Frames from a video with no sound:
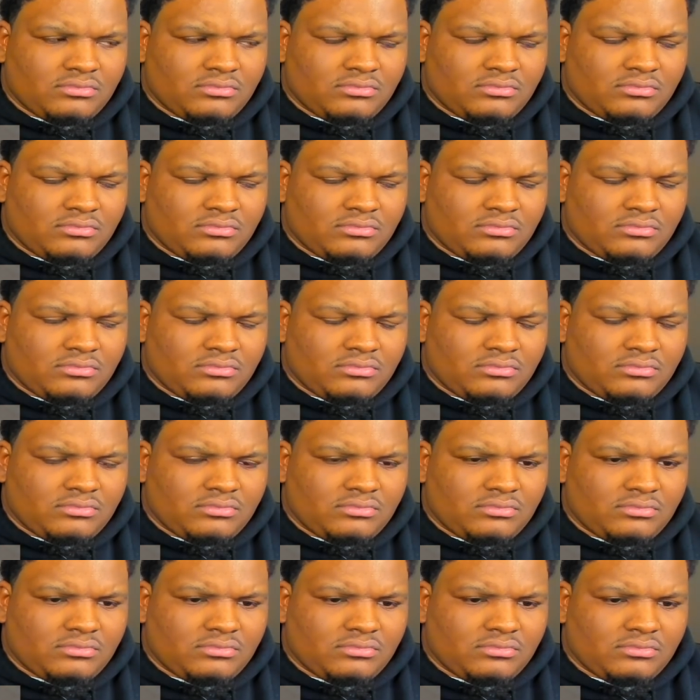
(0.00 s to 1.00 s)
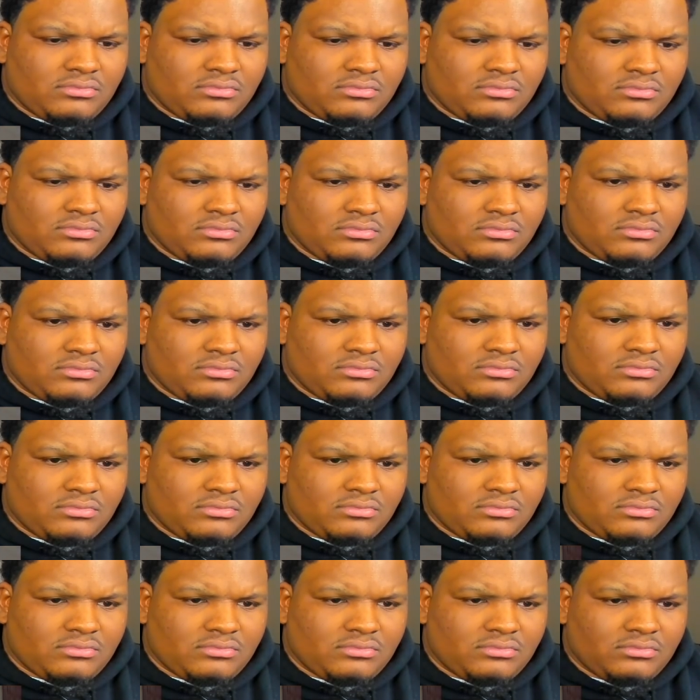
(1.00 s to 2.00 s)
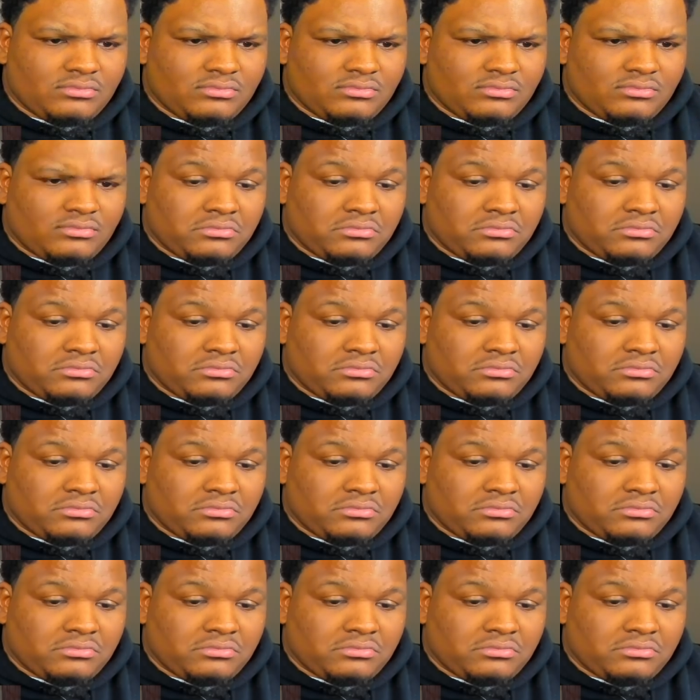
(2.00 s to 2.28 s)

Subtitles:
This person isn't speaking.